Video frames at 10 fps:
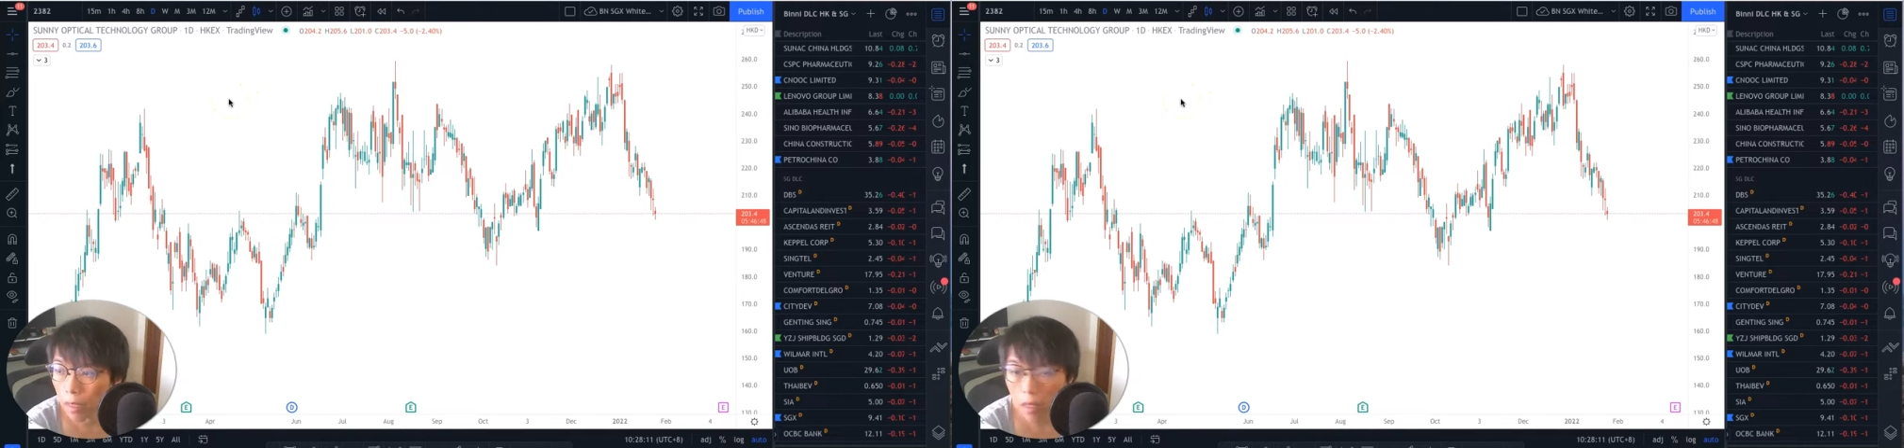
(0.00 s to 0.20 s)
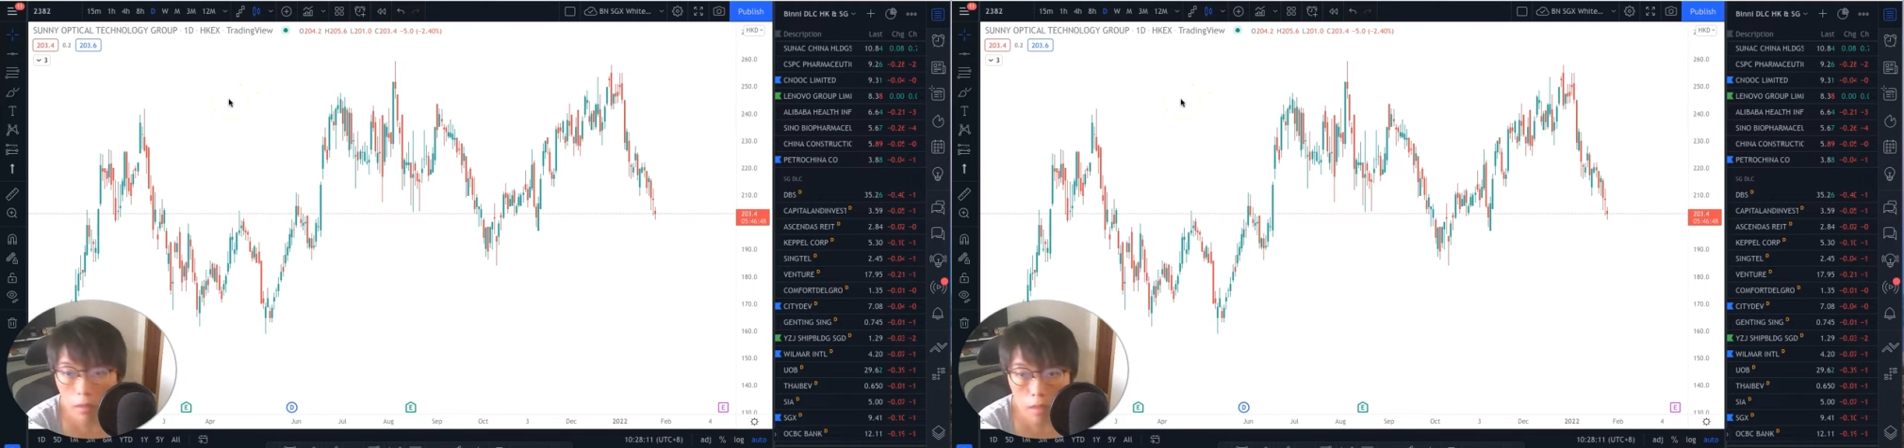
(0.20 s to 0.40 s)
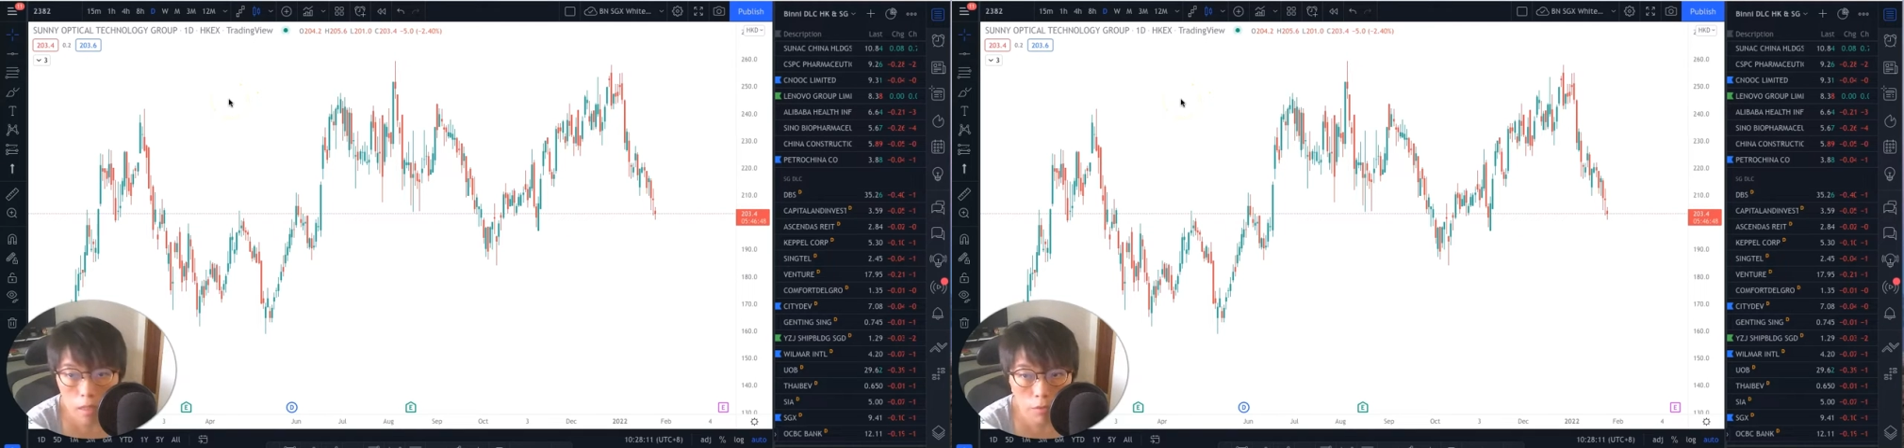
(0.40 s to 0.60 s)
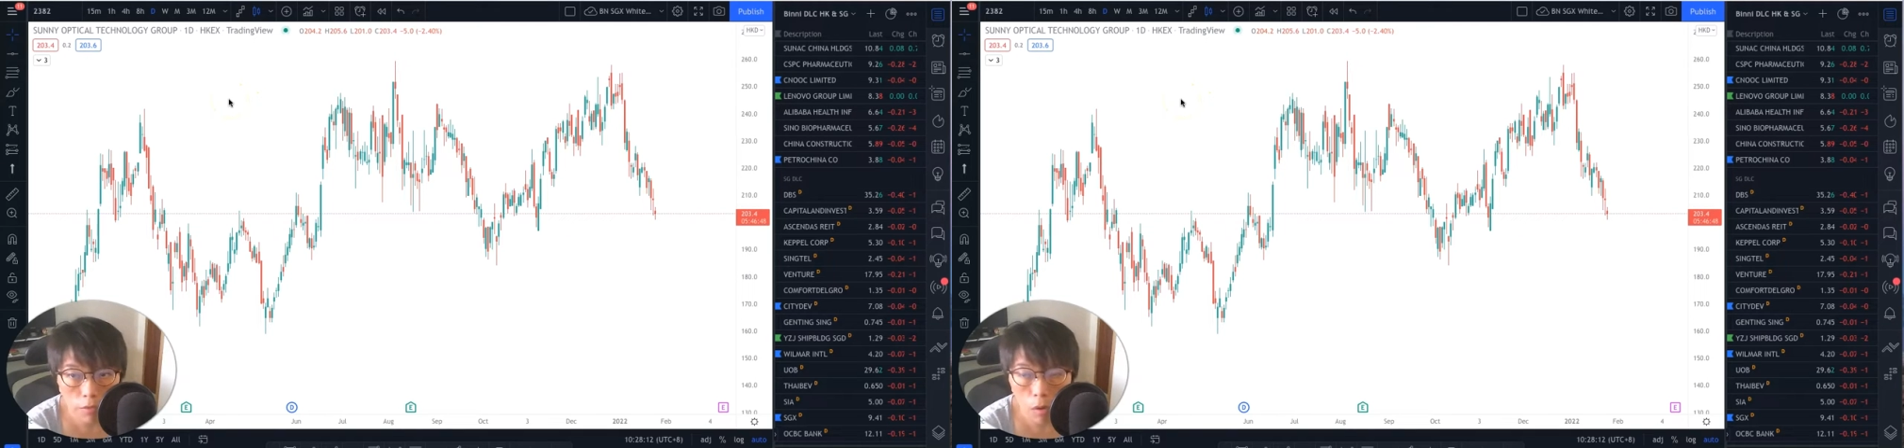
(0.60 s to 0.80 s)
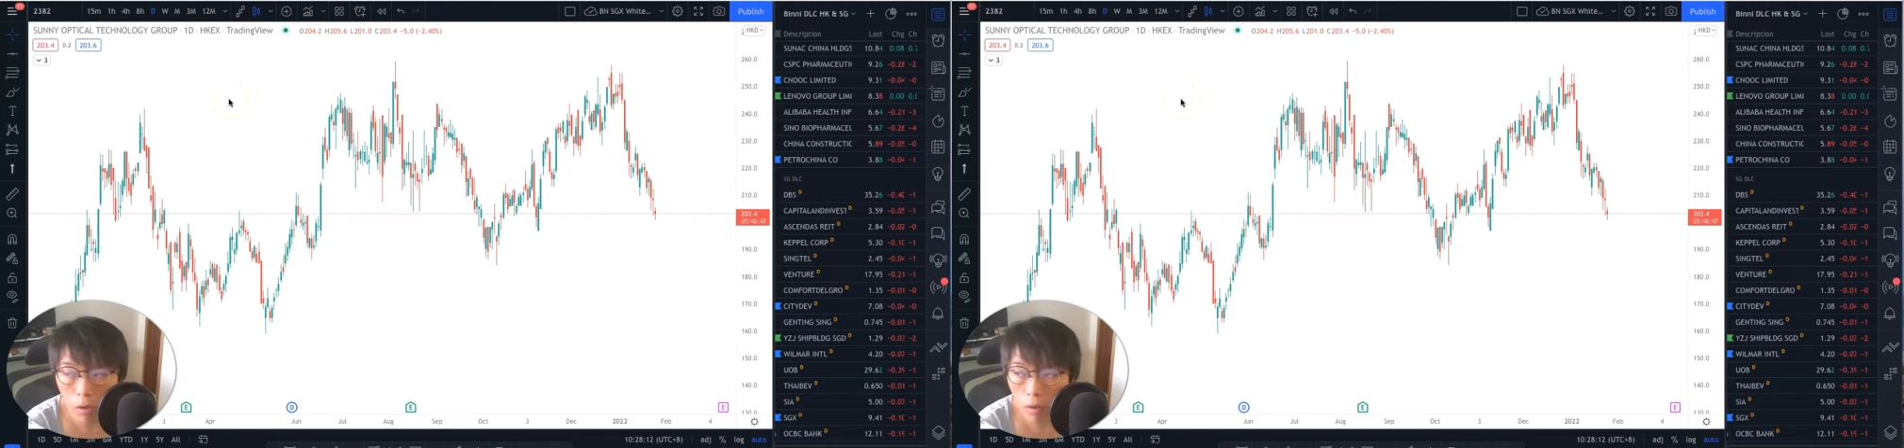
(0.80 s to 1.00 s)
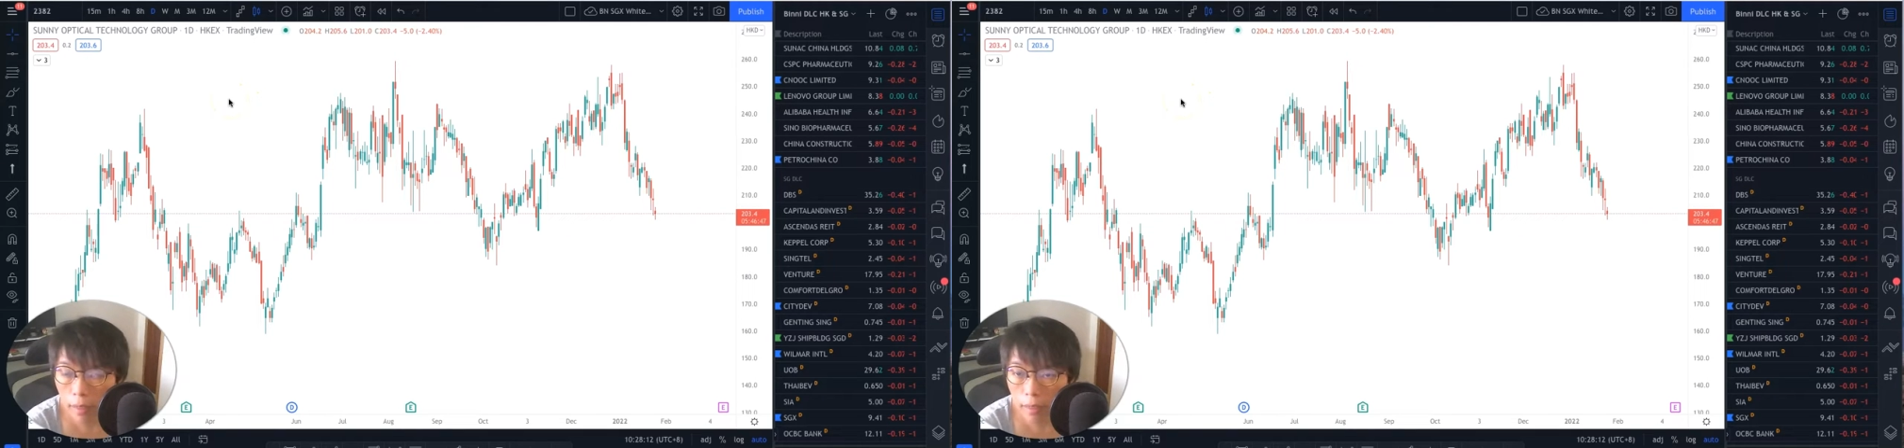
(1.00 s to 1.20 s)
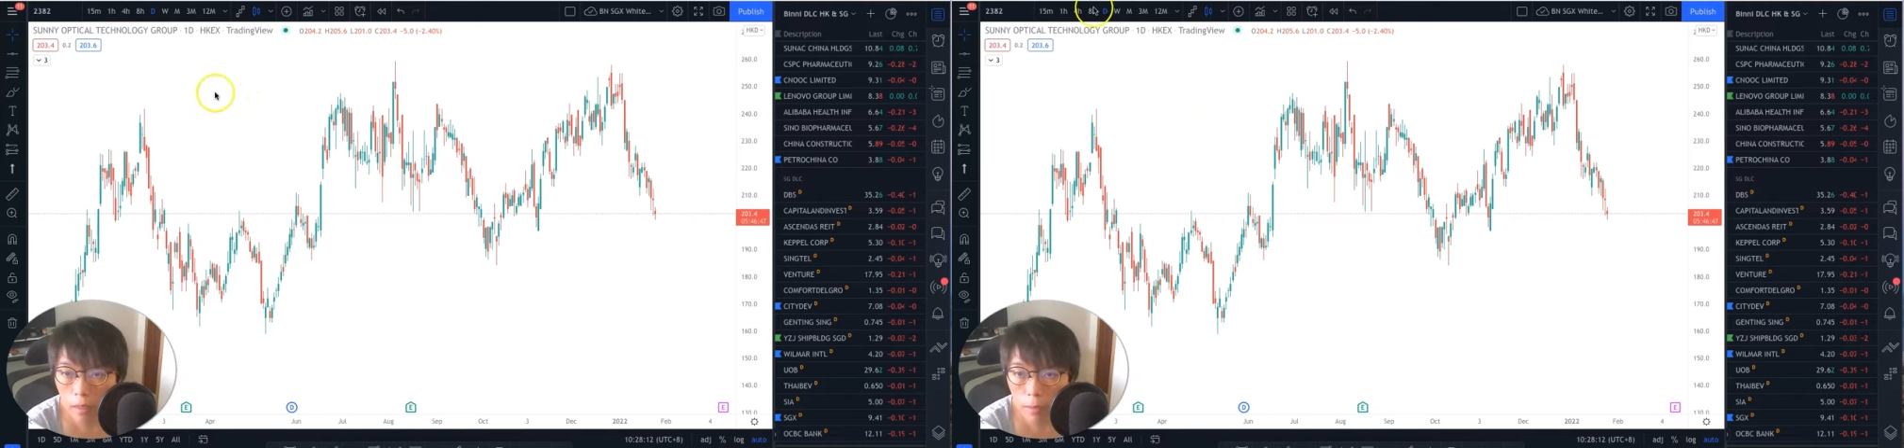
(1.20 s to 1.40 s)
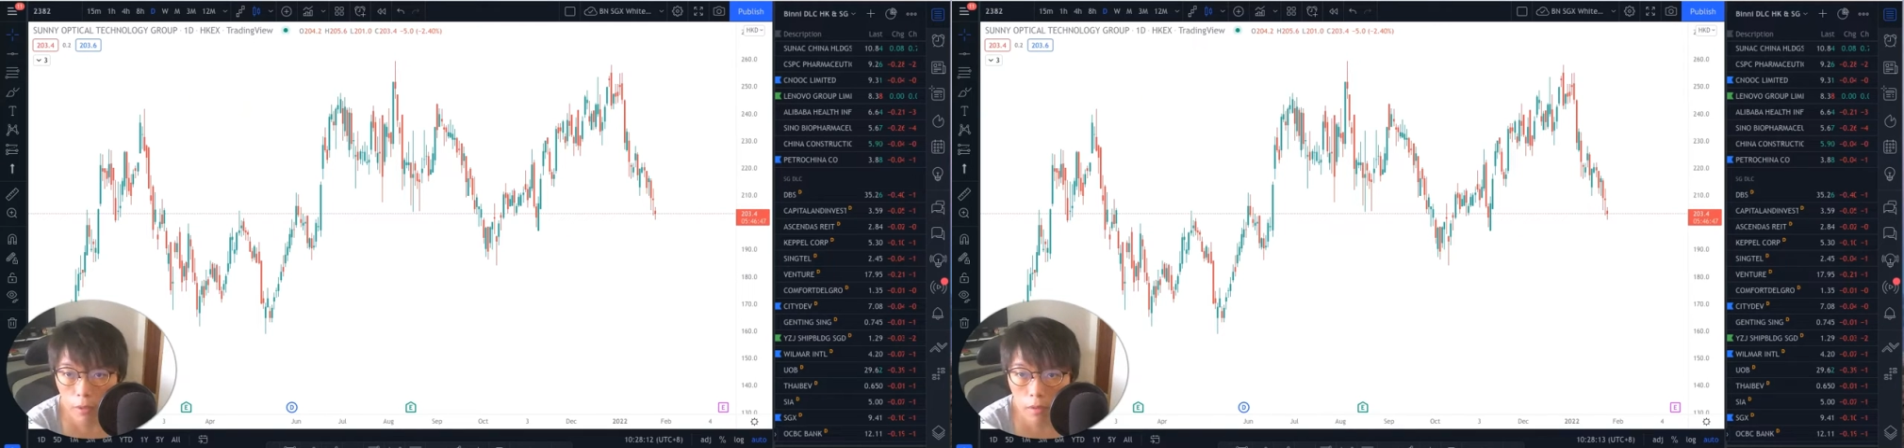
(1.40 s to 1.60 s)
for Hong Kong and
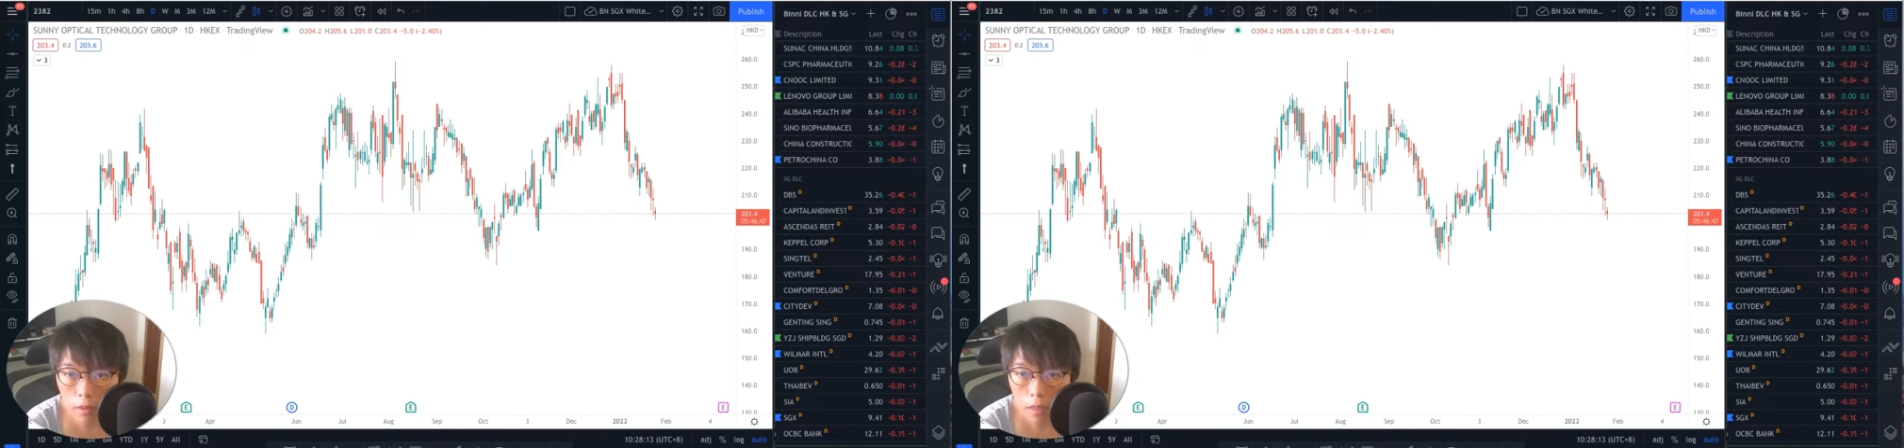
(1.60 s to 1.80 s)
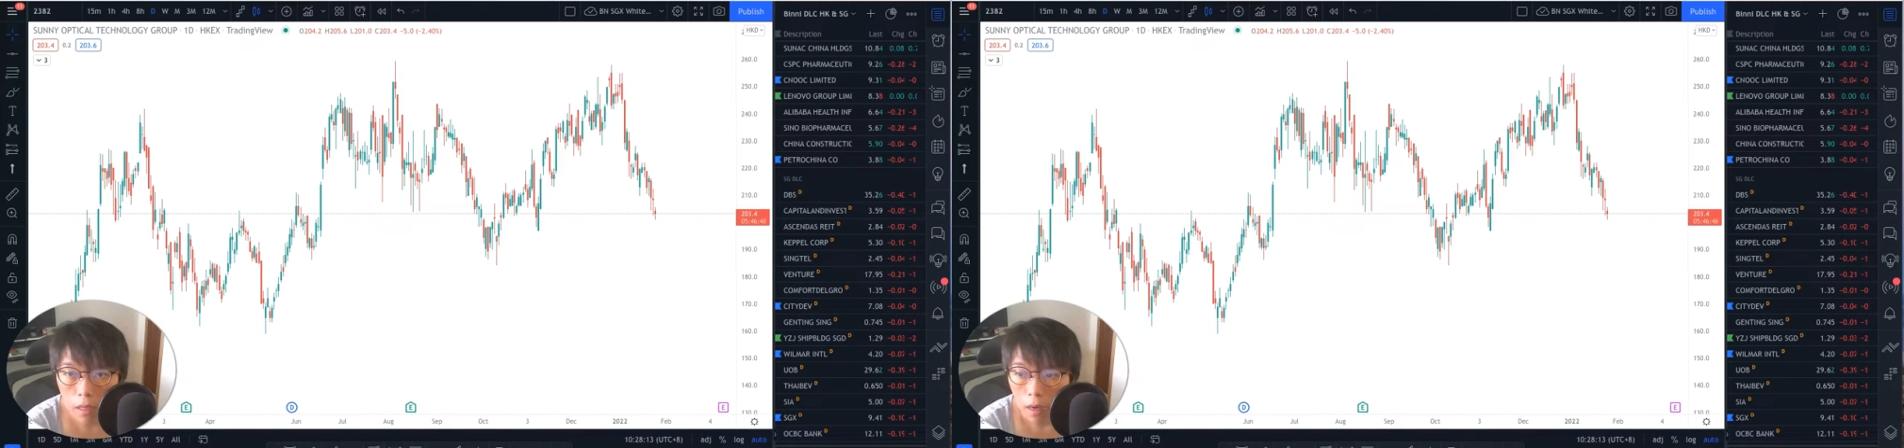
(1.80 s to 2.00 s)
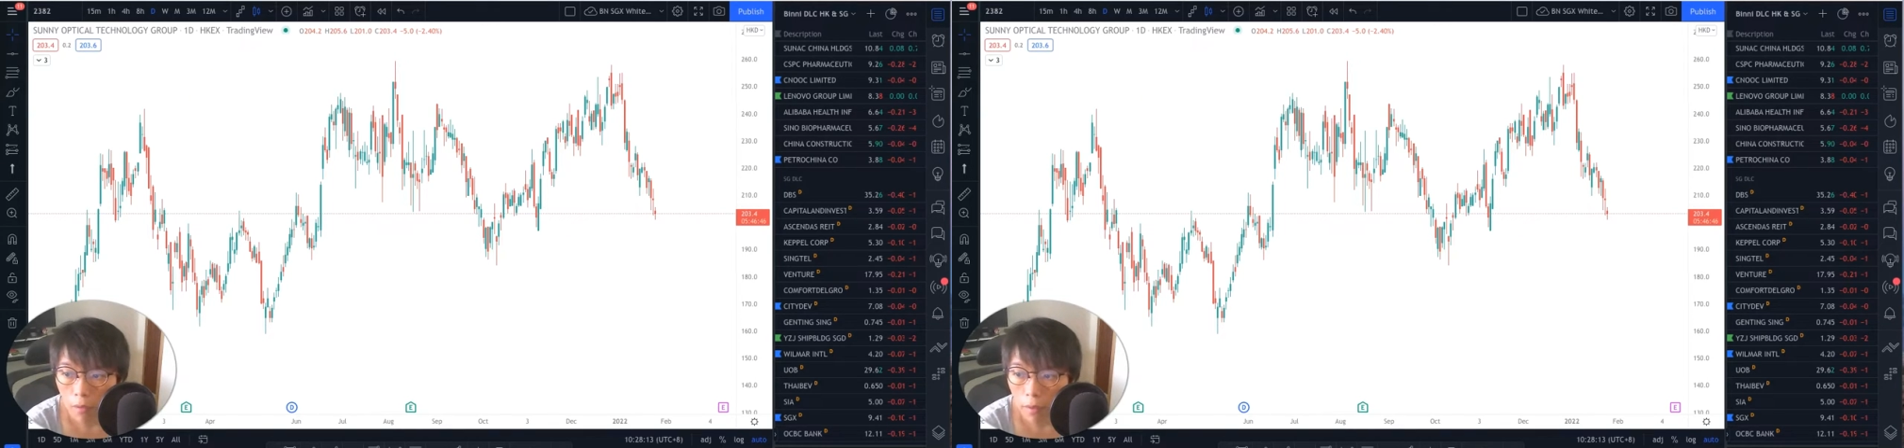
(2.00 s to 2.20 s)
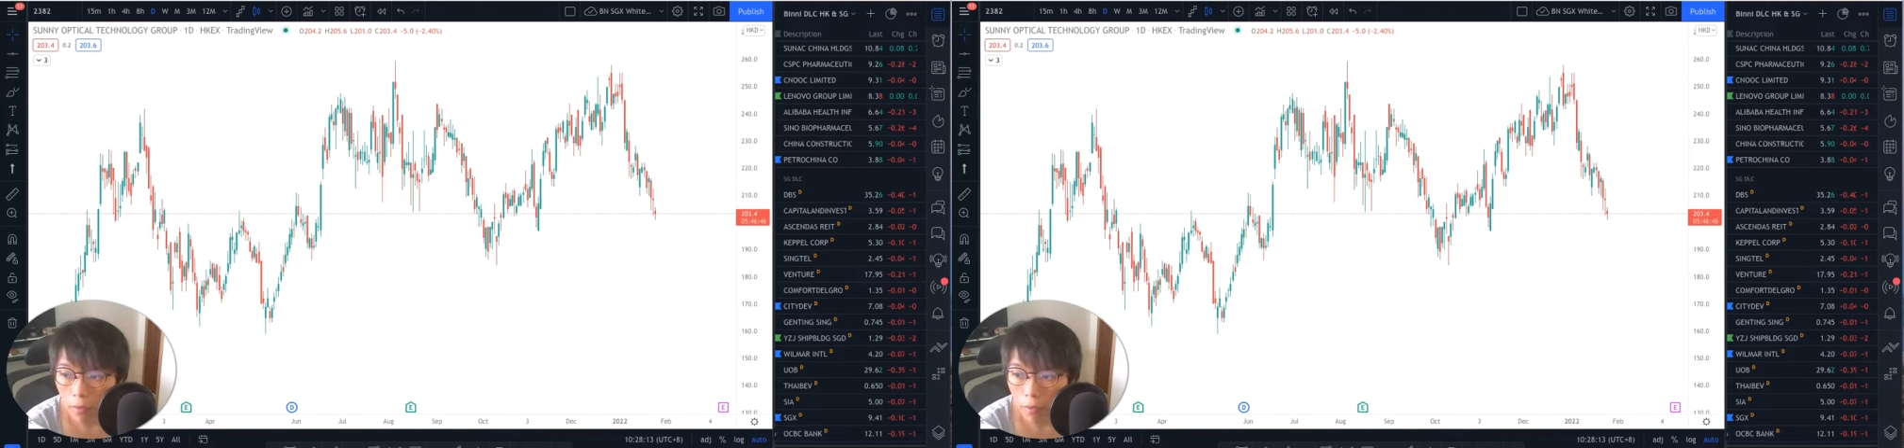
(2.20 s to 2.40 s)
Singapore, all right,